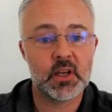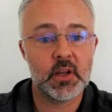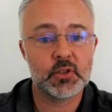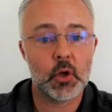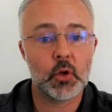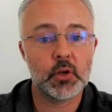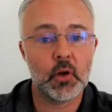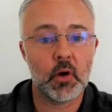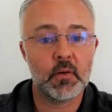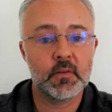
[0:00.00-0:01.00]
turns on and
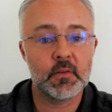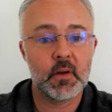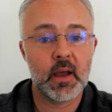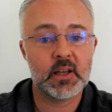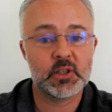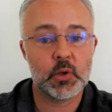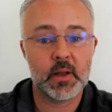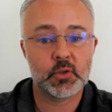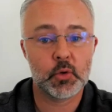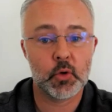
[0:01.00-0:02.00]
off as you
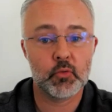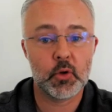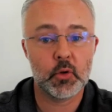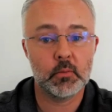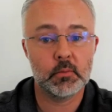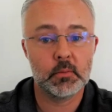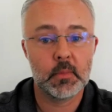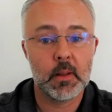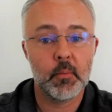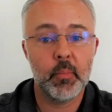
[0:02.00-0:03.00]
enter a room.
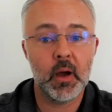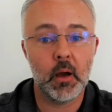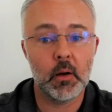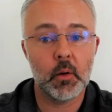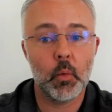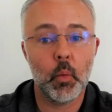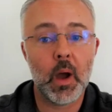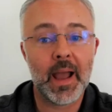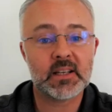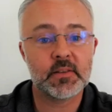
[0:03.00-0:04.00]
But
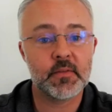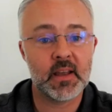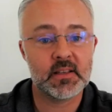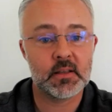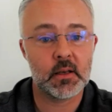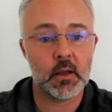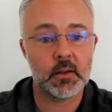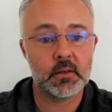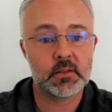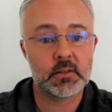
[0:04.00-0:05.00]
what activates the
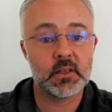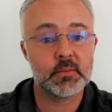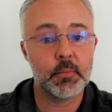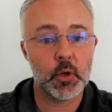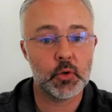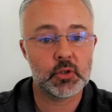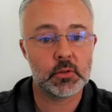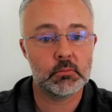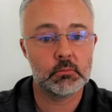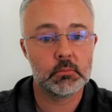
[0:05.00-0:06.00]
lights is
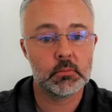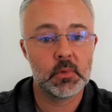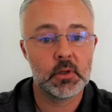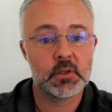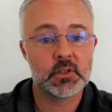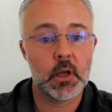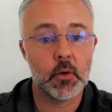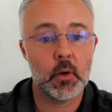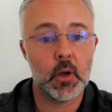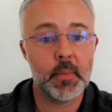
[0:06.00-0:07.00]
motion.
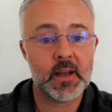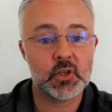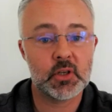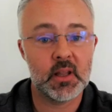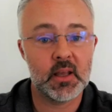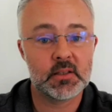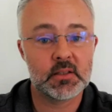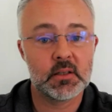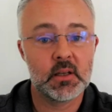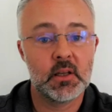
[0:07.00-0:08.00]
So imagine
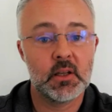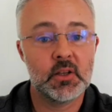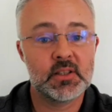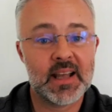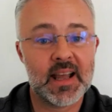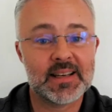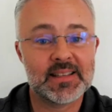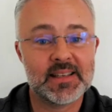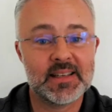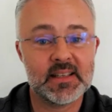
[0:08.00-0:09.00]
this, you're
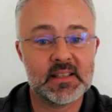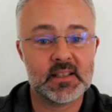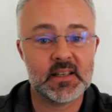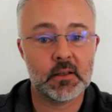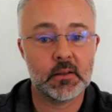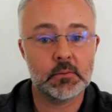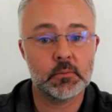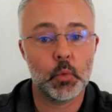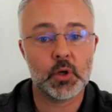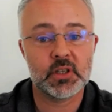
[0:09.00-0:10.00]
sitting still,
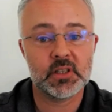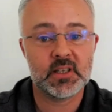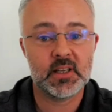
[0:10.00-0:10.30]
watching